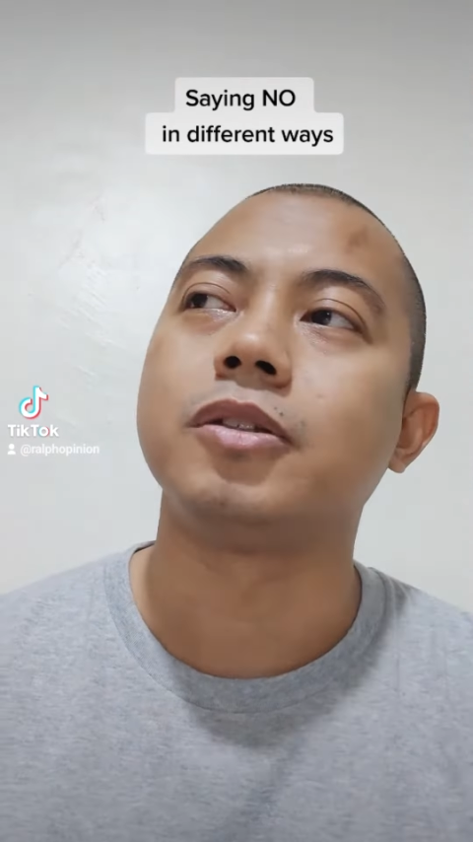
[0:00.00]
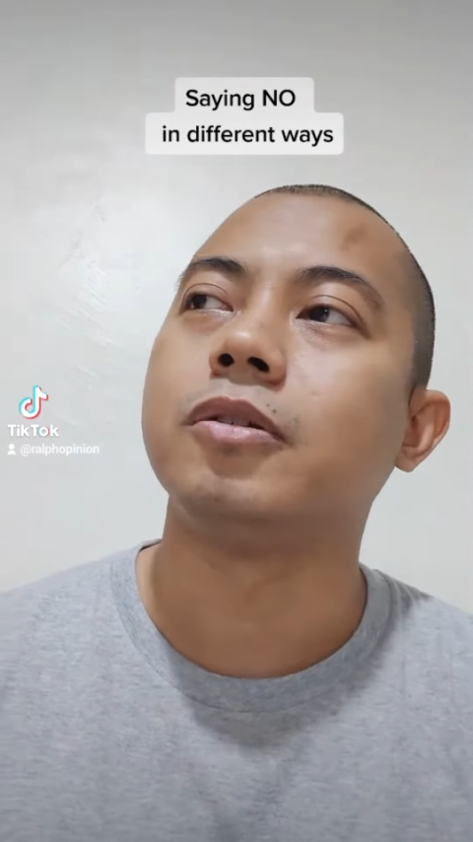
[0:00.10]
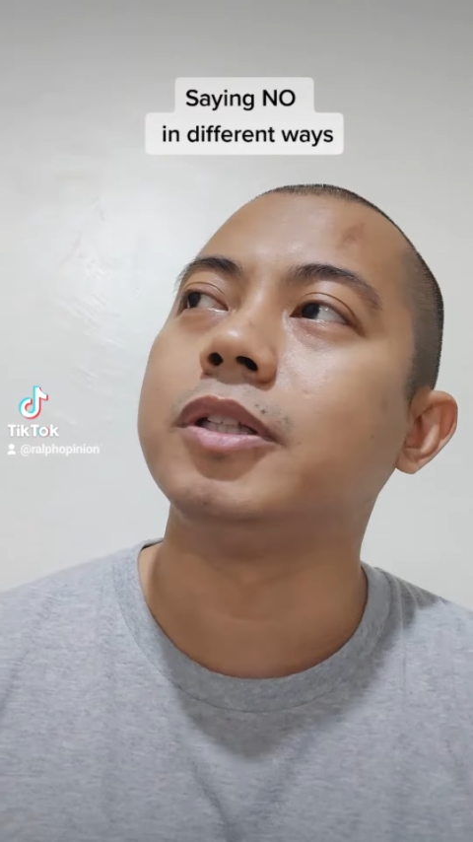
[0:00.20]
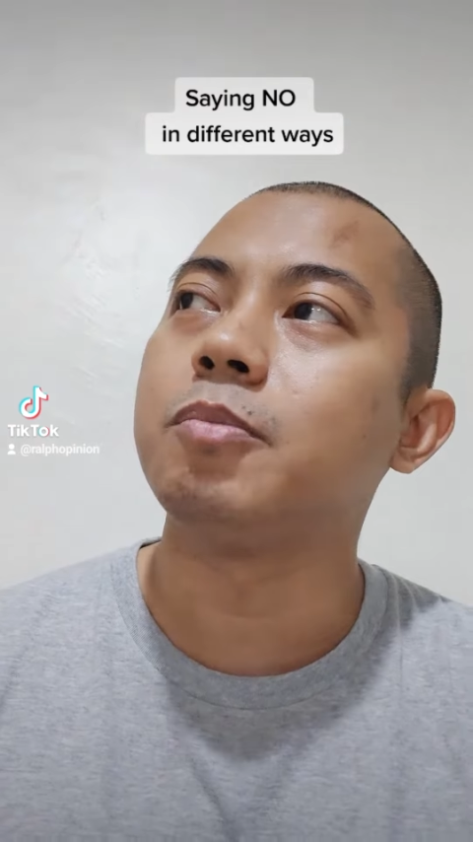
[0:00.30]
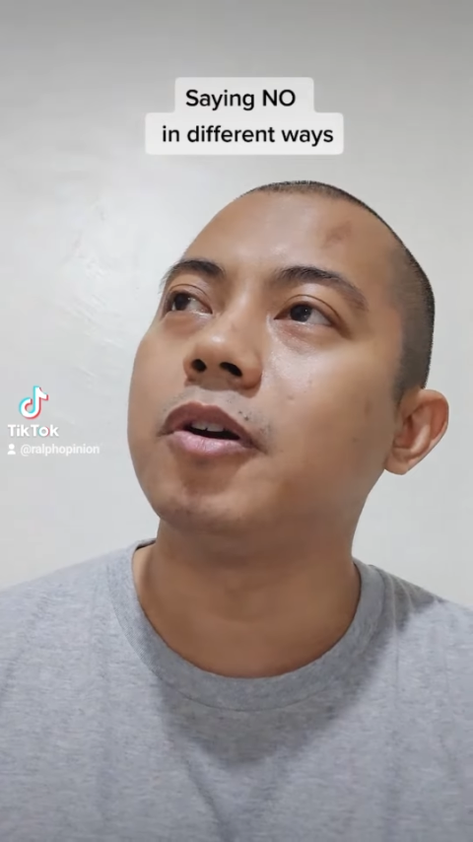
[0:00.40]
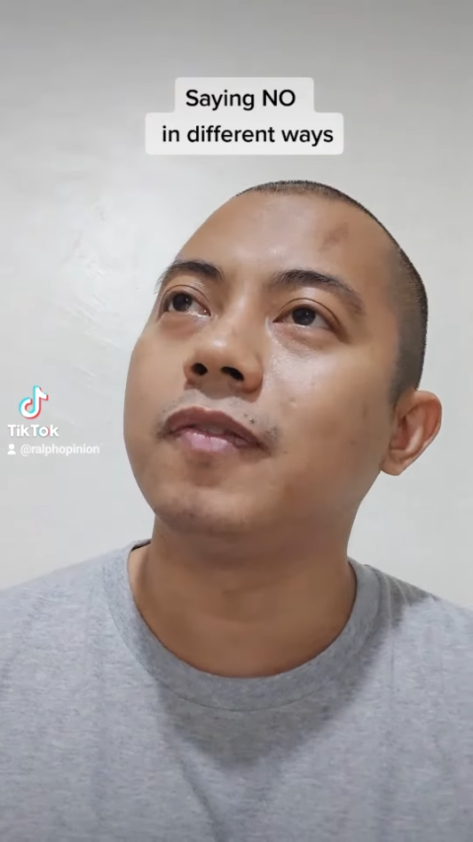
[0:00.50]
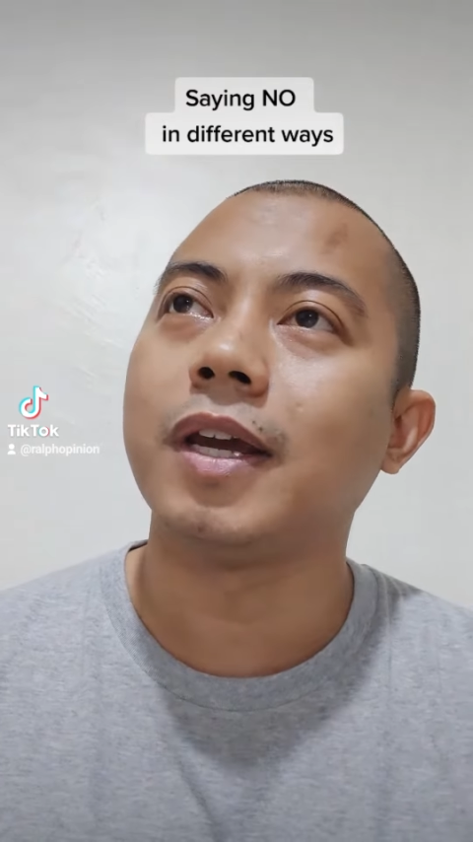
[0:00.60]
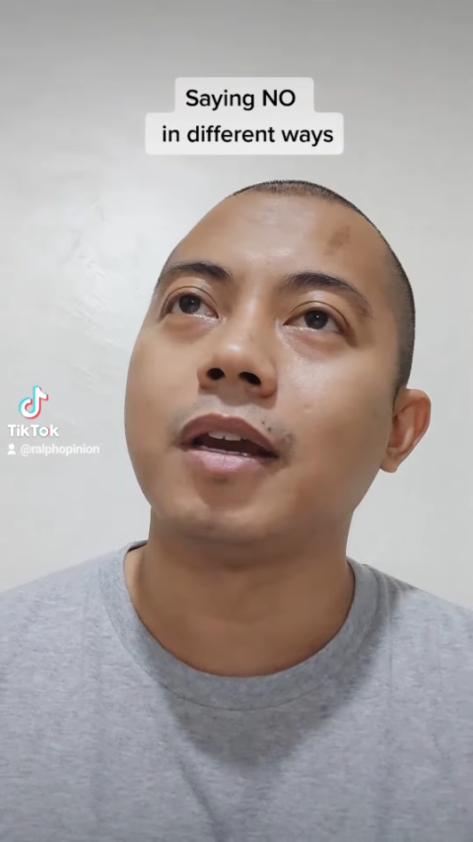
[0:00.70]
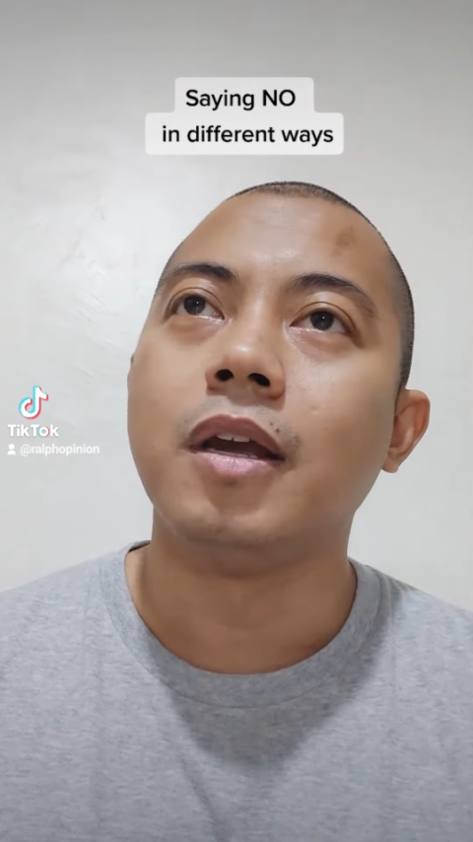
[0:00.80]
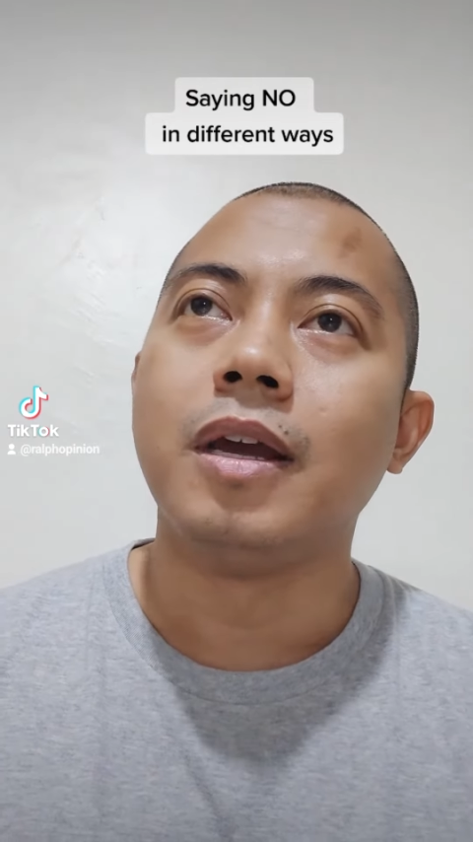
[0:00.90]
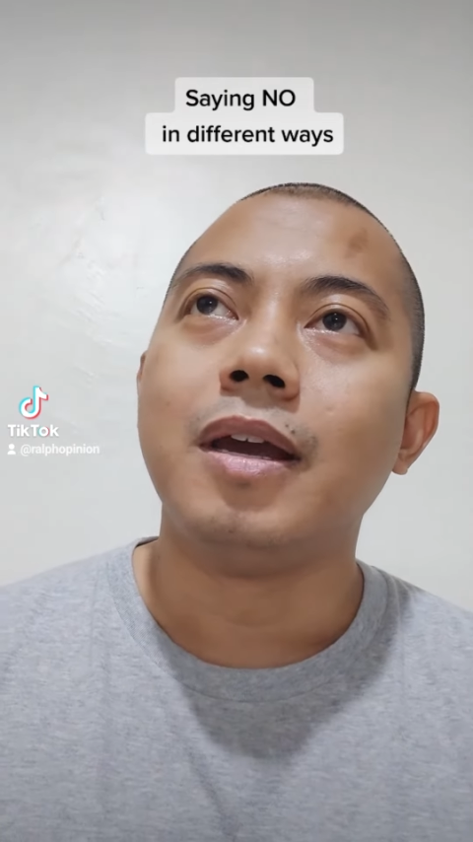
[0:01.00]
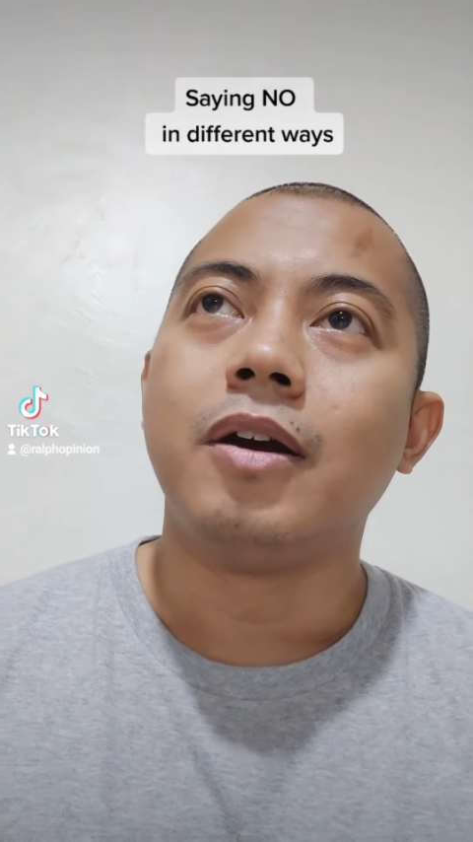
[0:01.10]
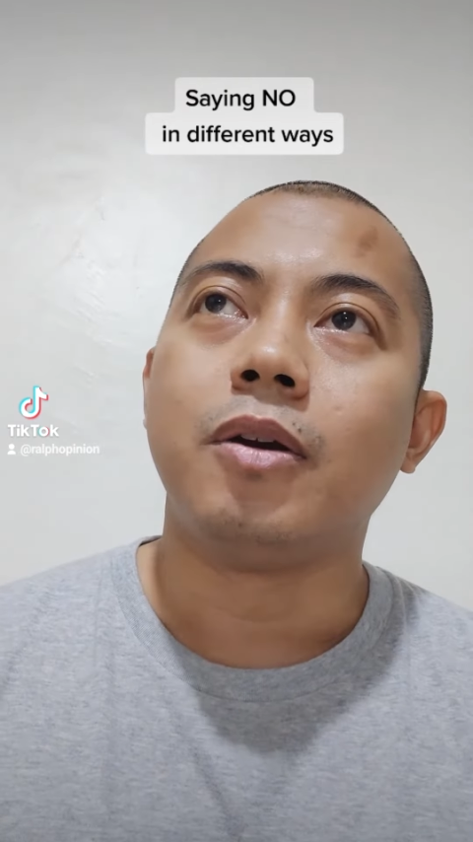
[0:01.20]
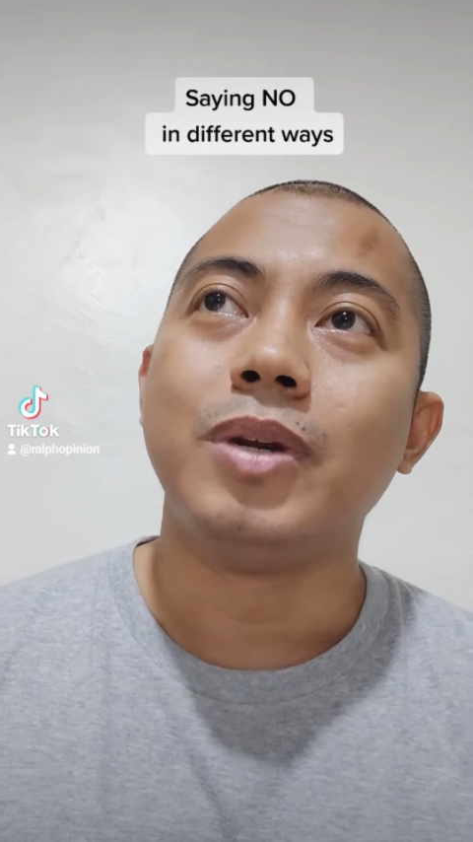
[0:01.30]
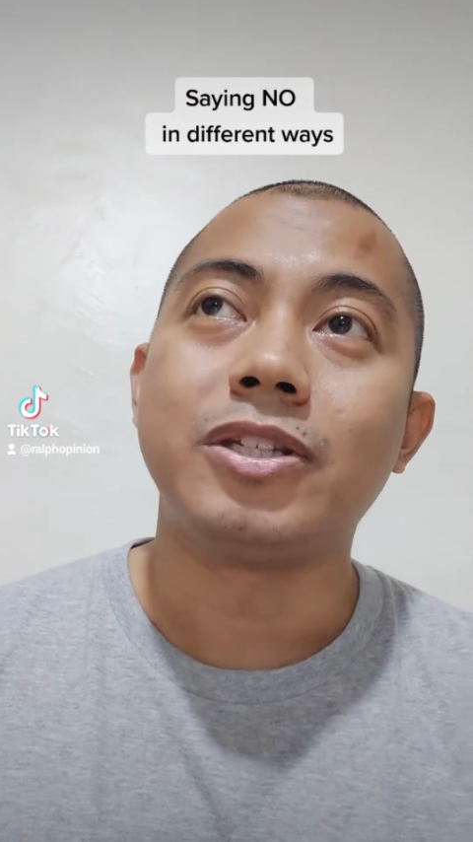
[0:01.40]
So it's more of like
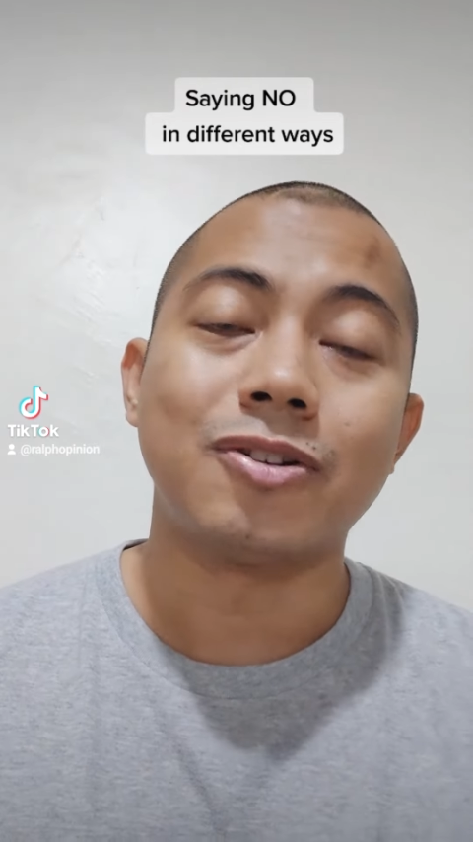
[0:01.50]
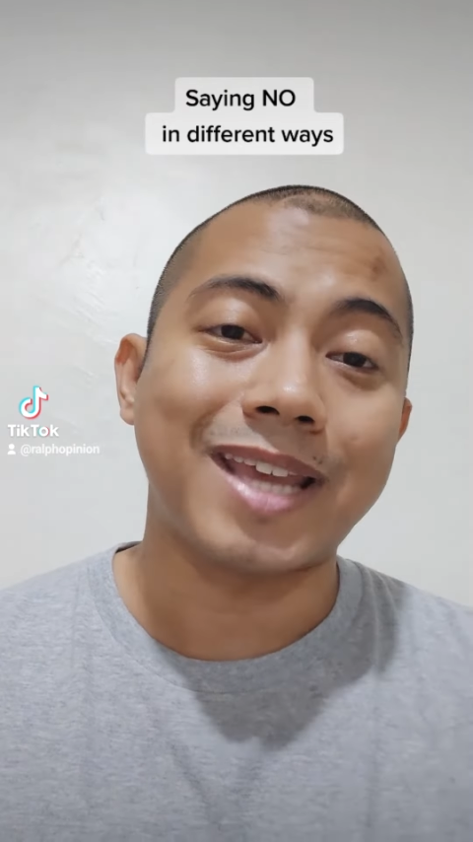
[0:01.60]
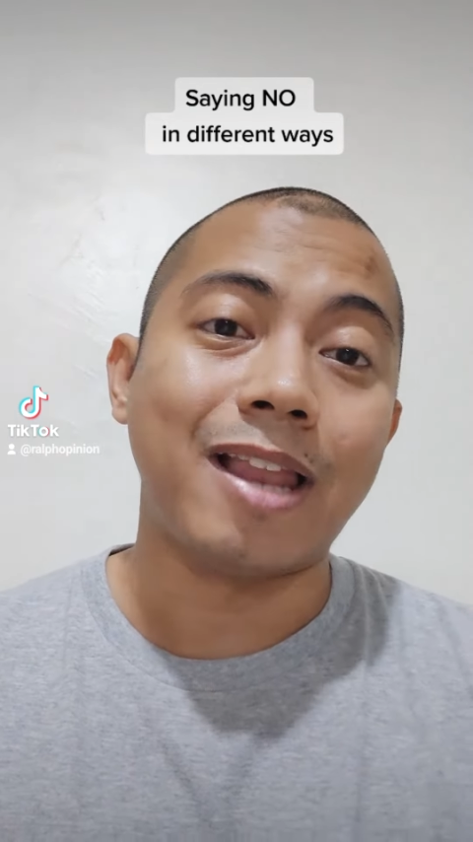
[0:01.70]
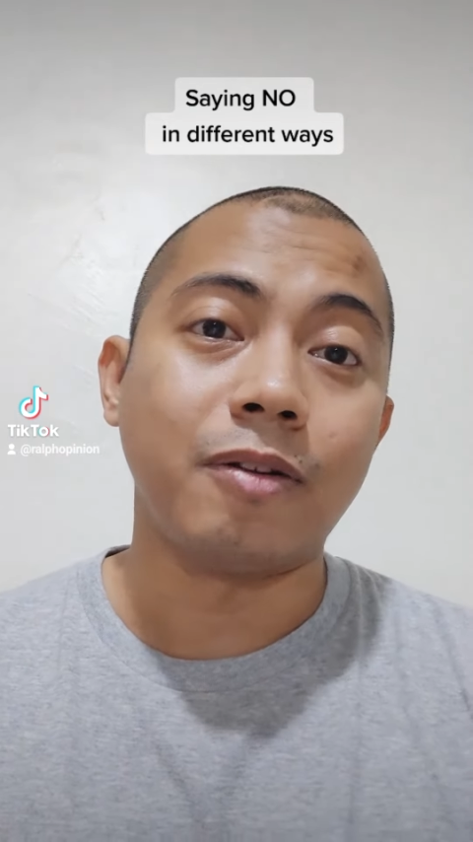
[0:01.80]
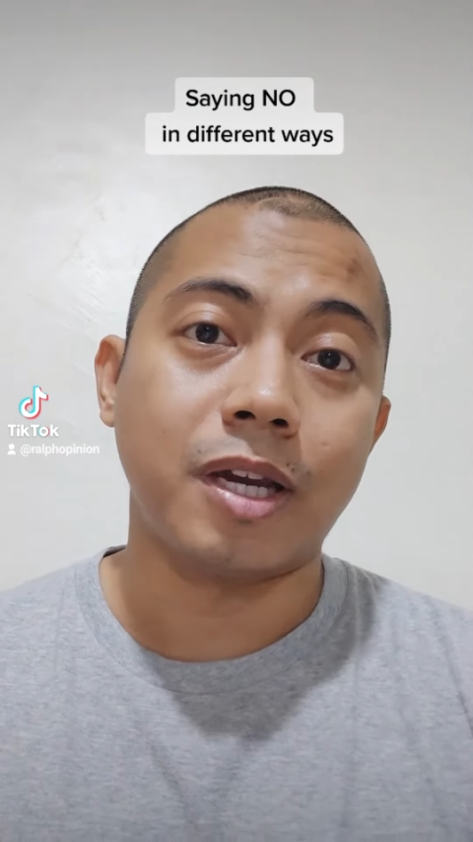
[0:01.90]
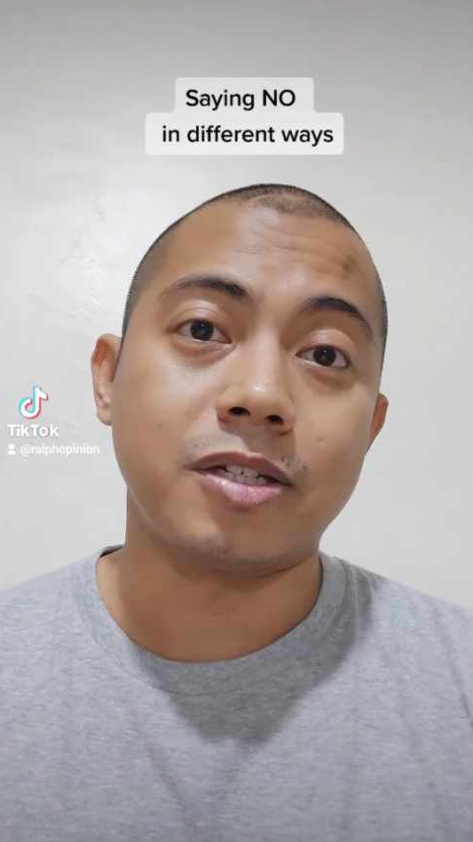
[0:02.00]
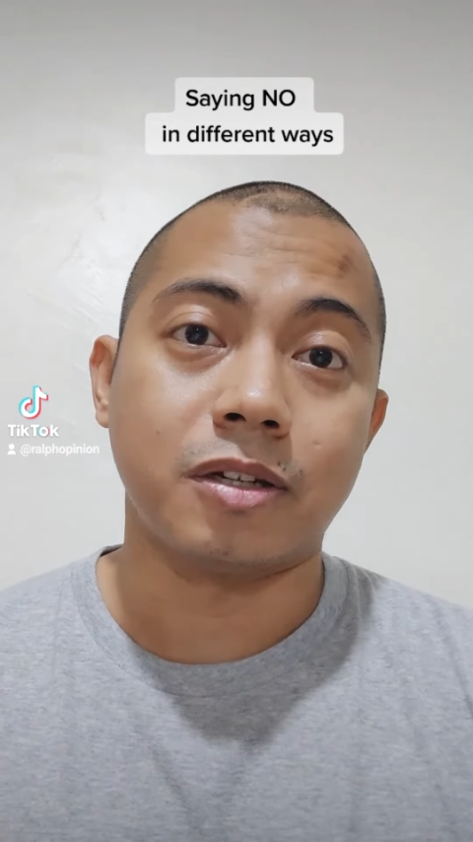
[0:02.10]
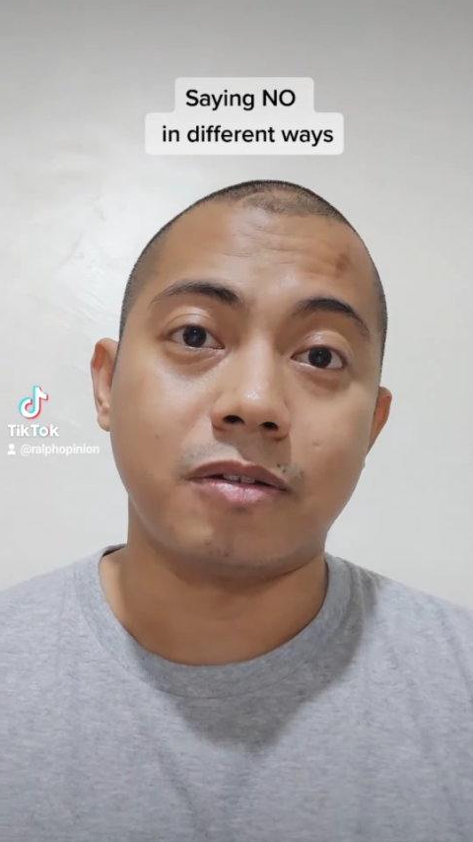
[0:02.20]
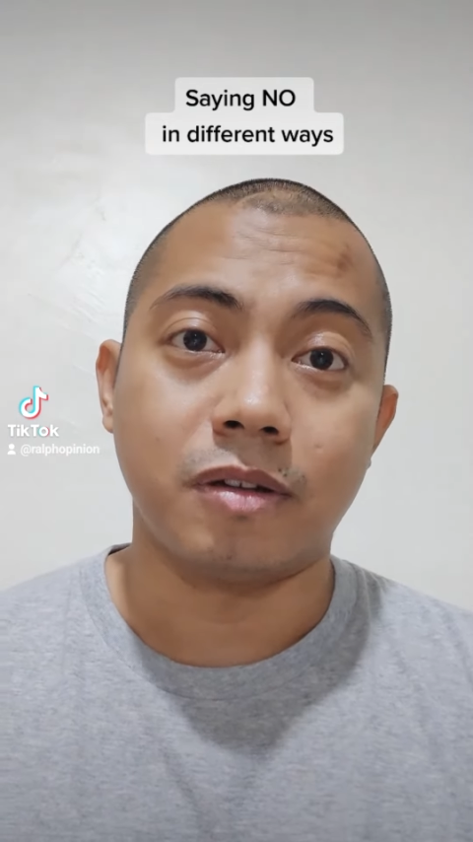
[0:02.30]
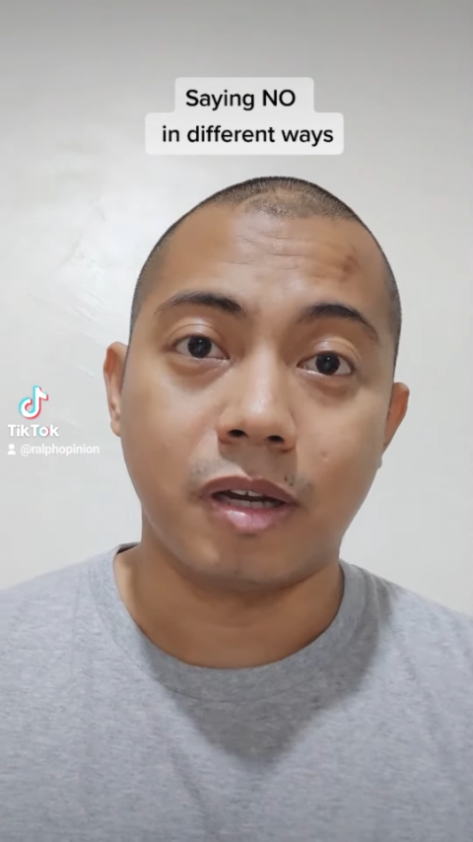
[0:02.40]
a resource allocation,